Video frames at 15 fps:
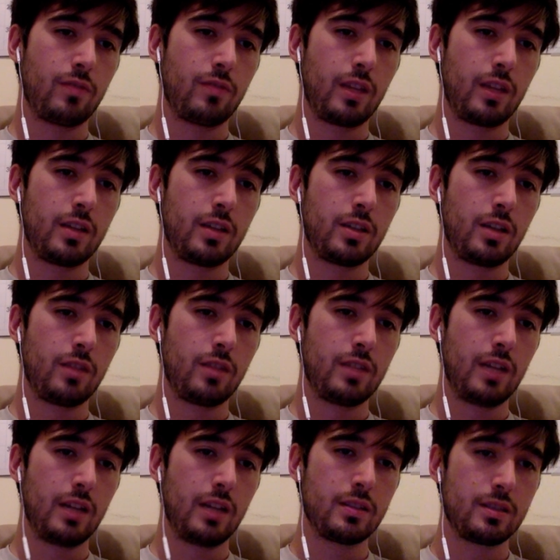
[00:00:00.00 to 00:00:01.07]
each have
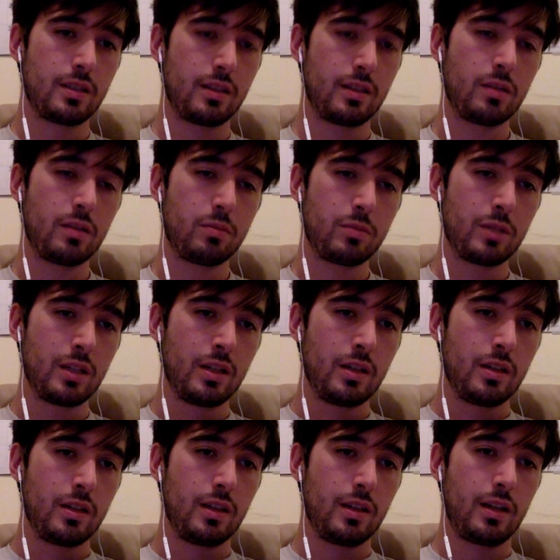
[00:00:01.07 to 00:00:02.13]
tests in them
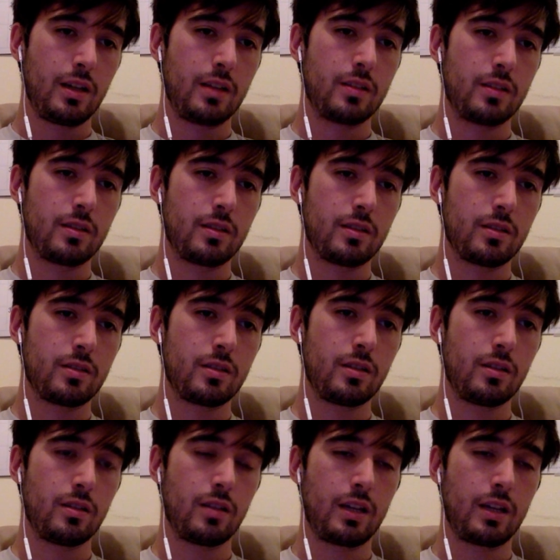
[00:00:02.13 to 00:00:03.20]
that I
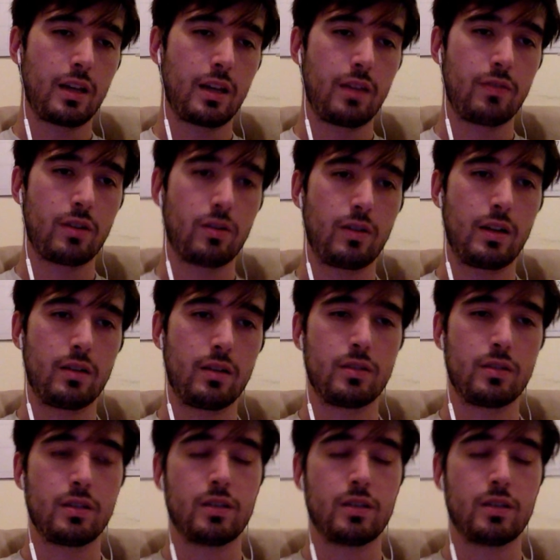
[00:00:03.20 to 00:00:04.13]
still like having around.